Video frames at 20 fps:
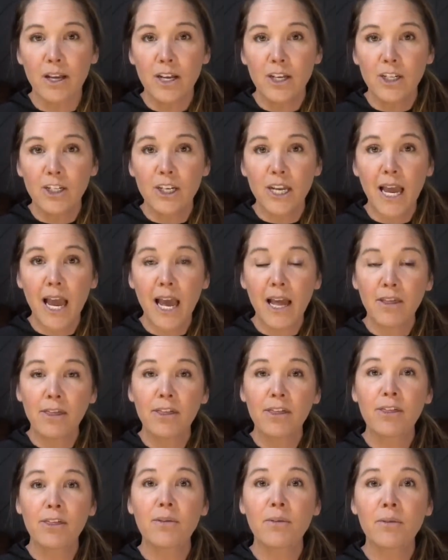She had
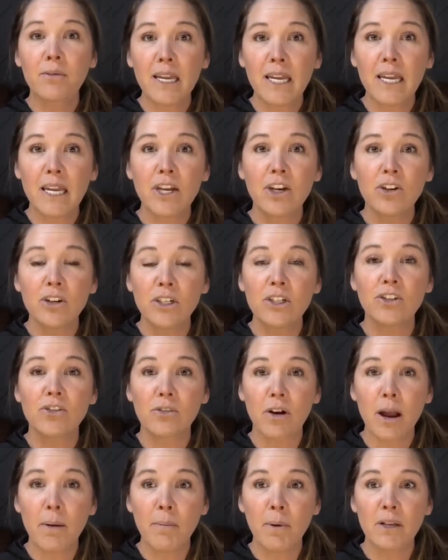three good
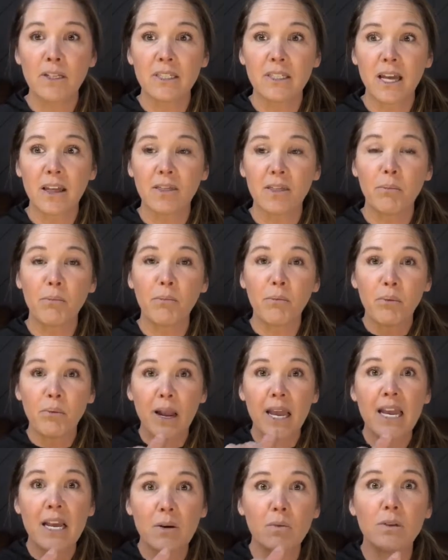drop balls that the
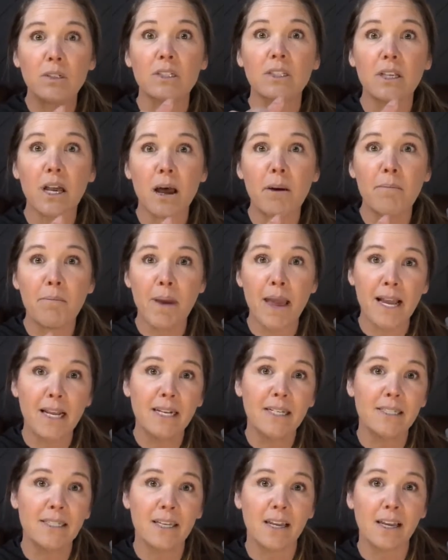break was
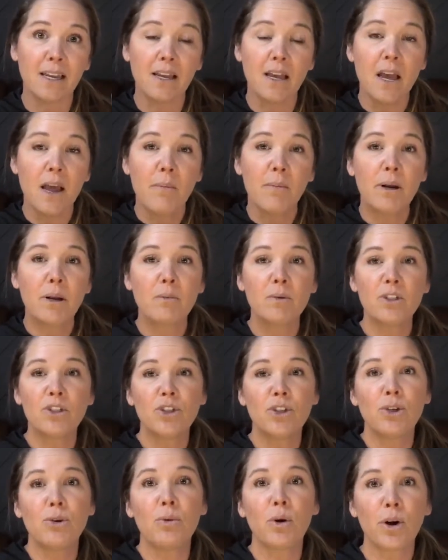amazing, but it was
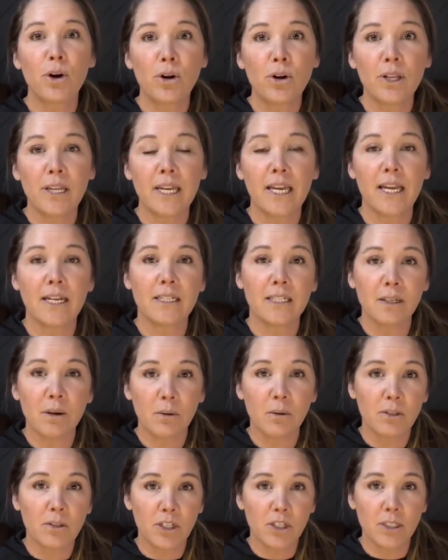too early, and so
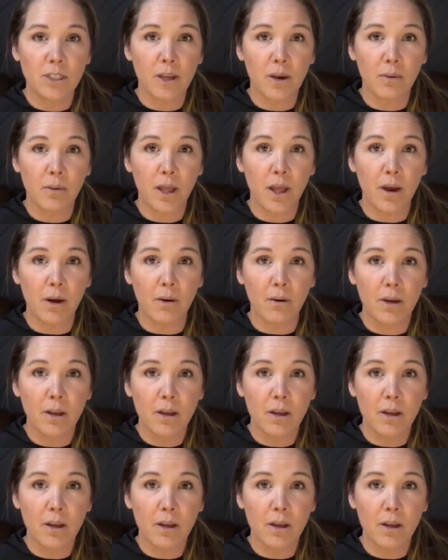it would just go low.